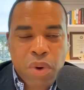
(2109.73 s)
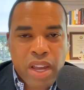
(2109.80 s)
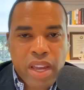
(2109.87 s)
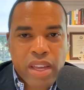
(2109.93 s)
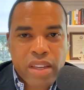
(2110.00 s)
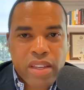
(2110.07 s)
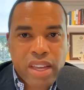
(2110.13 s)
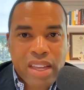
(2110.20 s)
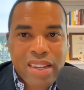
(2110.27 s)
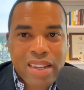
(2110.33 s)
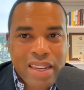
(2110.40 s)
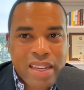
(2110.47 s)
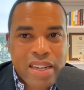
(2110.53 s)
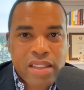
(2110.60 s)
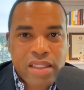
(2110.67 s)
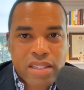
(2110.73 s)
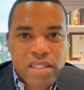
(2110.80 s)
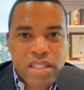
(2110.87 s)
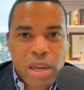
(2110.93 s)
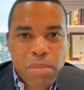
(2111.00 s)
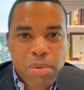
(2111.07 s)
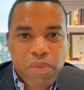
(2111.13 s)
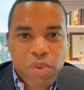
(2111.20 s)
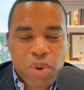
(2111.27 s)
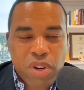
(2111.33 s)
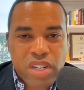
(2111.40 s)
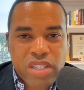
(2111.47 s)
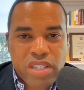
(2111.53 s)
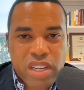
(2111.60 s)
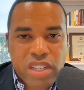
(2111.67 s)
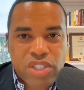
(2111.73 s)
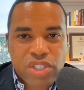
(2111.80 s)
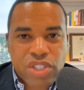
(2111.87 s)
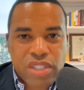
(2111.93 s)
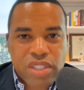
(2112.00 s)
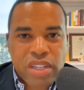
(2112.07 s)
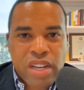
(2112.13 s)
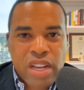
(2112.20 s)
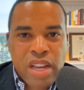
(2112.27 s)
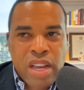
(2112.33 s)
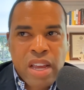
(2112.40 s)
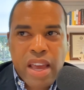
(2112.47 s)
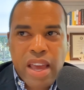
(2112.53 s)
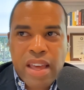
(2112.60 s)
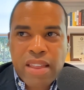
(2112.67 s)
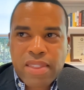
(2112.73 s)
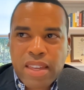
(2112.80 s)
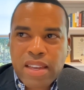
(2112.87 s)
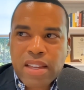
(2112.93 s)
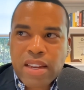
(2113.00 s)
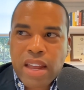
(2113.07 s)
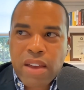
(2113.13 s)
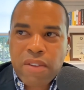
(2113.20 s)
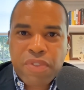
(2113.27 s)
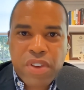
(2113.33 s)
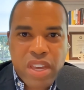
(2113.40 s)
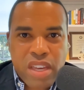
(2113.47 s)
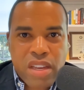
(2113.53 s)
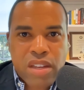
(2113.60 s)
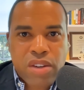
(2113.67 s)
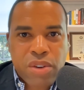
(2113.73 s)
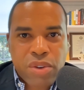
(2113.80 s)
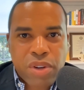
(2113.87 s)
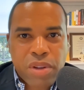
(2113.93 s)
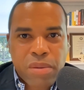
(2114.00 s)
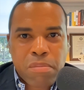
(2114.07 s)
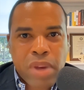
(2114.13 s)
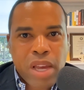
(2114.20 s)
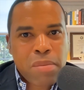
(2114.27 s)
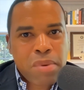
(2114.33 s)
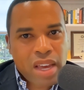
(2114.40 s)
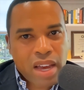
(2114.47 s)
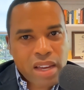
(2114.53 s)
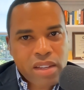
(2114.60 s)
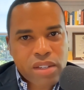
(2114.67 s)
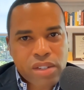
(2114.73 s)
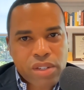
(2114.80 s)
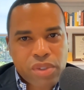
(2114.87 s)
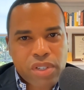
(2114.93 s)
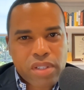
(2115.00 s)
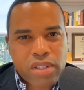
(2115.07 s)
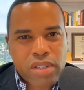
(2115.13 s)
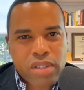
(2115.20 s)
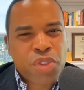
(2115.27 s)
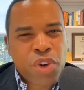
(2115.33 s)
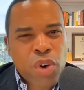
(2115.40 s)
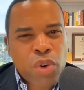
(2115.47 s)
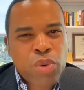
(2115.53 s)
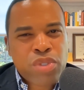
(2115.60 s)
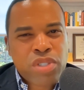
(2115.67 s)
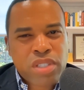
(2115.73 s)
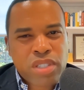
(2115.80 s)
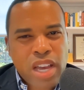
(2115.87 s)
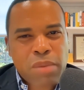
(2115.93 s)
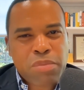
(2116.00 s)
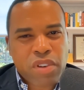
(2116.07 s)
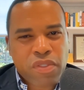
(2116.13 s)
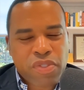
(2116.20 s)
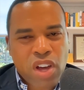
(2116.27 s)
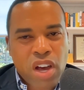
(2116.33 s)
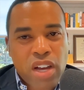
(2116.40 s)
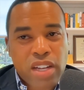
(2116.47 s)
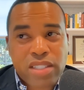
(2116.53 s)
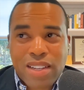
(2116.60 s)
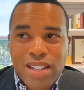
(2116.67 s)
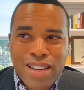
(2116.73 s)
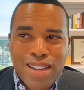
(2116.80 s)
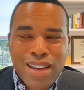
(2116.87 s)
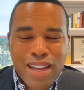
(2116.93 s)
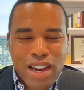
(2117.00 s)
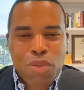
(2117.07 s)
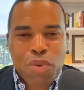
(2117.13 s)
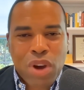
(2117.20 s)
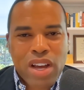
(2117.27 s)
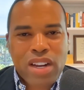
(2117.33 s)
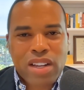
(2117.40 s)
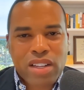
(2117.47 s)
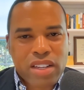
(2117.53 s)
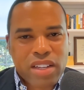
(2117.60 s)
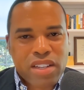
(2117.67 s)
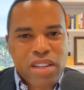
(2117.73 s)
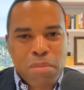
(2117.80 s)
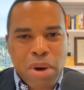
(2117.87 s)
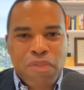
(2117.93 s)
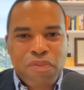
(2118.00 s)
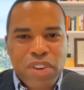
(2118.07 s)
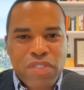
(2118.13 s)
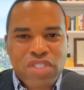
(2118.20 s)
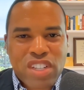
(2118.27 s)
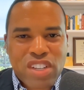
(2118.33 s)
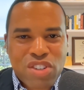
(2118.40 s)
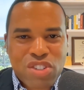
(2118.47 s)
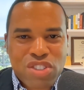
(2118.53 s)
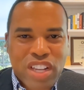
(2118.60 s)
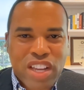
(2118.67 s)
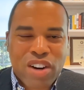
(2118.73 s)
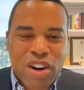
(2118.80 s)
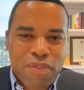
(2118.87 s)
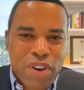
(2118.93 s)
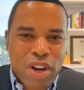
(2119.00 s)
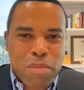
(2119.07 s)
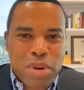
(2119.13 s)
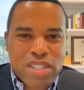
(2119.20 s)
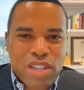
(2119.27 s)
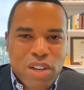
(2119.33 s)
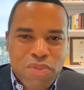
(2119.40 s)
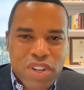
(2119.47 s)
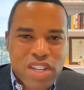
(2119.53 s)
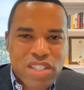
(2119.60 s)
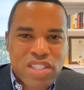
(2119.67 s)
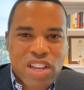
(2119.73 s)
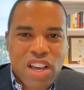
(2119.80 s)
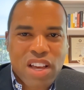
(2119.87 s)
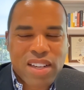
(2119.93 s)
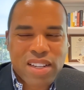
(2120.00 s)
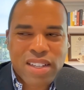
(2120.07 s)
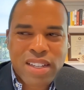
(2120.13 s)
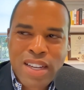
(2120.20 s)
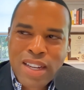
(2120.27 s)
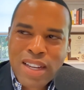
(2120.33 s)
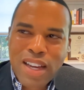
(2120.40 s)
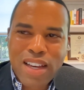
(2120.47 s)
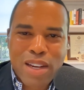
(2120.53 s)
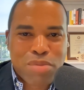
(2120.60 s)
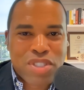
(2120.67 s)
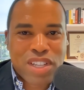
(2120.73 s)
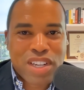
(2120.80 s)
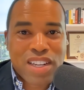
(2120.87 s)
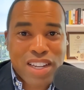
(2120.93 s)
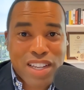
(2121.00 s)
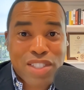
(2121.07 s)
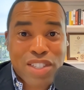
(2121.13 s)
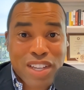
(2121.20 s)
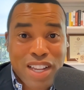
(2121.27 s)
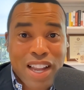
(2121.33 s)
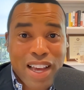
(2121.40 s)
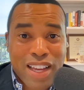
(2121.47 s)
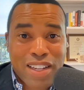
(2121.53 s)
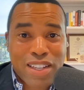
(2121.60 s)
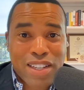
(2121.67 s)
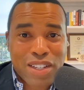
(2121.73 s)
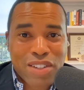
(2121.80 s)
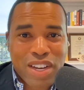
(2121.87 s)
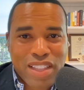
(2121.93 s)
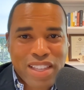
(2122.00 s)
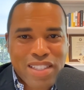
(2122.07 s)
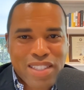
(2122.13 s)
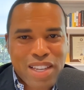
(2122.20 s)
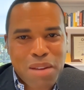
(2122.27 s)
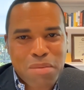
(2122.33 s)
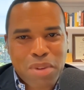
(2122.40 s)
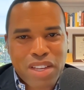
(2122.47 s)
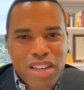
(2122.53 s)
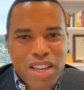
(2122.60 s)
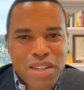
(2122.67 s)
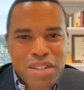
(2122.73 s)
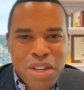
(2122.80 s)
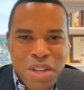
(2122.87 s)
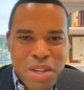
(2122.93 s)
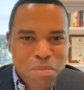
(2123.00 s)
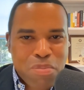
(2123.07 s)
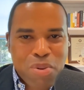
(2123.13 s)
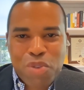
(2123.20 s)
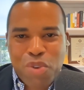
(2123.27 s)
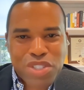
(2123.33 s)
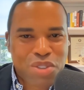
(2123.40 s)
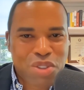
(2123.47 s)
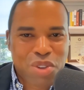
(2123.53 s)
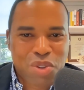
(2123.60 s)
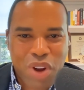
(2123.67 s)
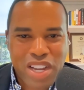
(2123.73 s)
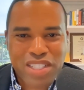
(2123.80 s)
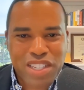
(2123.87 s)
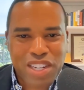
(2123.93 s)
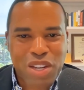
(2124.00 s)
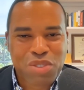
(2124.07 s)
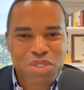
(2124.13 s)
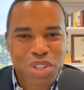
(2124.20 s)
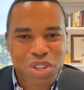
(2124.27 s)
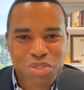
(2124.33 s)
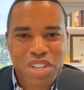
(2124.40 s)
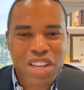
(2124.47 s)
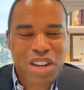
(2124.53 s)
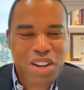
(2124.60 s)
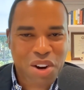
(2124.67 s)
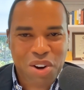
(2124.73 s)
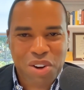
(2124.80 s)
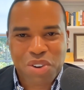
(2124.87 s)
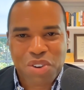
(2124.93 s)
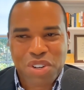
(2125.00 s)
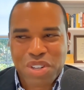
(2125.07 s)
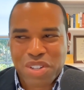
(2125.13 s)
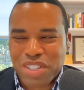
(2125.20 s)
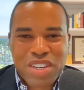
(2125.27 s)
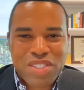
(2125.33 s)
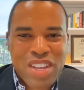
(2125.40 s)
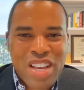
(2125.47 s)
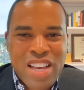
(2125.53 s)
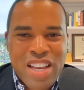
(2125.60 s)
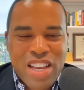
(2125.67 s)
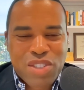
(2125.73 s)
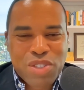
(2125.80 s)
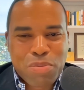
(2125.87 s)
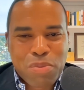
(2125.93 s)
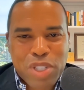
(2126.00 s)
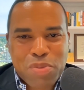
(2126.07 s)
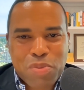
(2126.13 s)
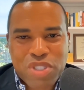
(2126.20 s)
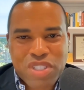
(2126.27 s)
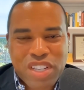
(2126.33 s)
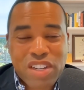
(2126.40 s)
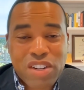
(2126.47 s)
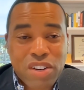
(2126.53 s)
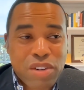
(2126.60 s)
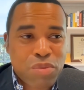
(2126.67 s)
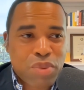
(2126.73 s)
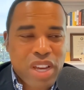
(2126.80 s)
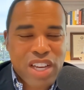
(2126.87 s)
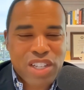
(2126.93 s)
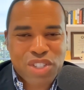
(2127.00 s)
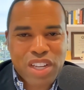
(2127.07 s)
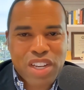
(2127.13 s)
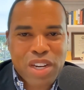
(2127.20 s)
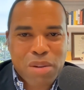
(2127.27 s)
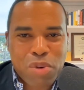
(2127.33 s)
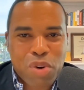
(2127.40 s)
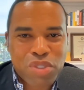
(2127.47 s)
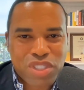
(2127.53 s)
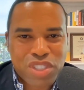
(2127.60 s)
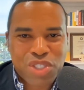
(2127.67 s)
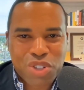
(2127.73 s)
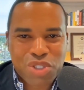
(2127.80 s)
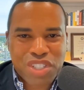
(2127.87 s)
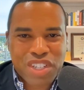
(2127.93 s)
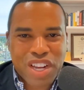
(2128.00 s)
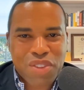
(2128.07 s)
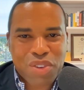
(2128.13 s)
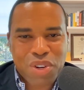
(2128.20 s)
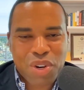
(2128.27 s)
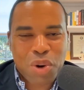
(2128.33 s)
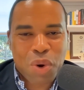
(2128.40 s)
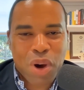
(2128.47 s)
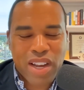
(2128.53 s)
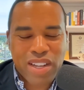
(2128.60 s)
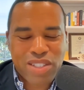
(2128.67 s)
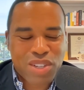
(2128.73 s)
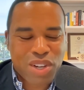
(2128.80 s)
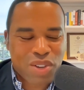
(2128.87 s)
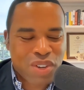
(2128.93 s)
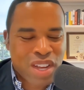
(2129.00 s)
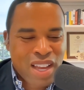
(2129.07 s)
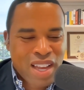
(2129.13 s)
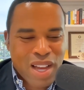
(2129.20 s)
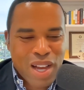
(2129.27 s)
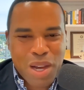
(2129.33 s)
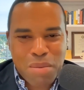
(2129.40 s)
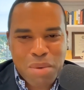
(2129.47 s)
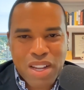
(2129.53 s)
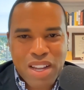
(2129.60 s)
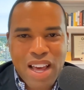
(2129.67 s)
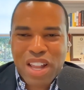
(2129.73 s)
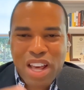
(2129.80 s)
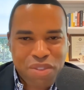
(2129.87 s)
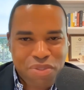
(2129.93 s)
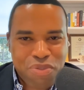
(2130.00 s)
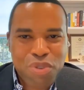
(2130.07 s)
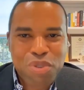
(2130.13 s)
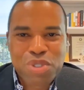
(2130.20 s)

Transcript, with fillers: that rank and leading this type of organization, and thinking, if he can do it, maybe I can do it. Those types of thoughts. And ironically, about 15 years later, I found myself in a sauna and I'm sitting next to Clyde Hill. At that time, he had progressed through the ranks and he was a lieutenant colonel. He's a much more senior. And we actually ended up going to church together in Hawaii. So a lot of